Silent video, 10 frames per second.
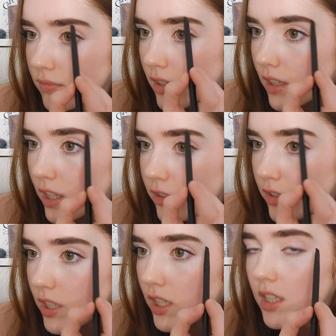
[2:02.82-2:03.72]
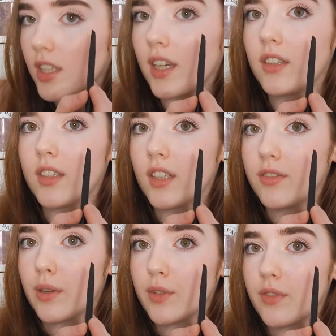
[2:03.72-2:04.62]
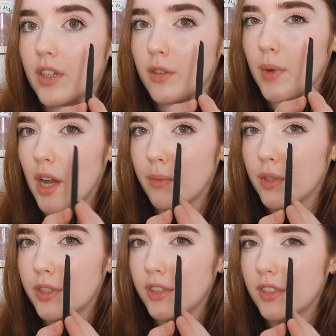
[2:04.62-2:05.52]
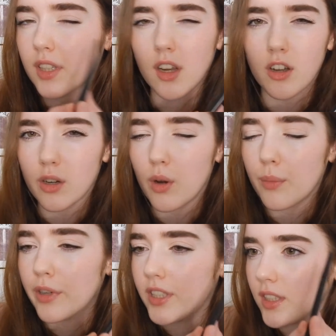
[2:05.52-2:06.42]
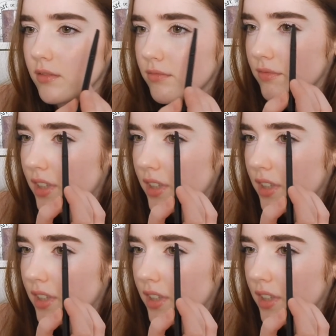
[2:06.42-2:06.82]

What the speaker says: Literally the day I decide to film this video, my eyebrows just like aren't cooperating.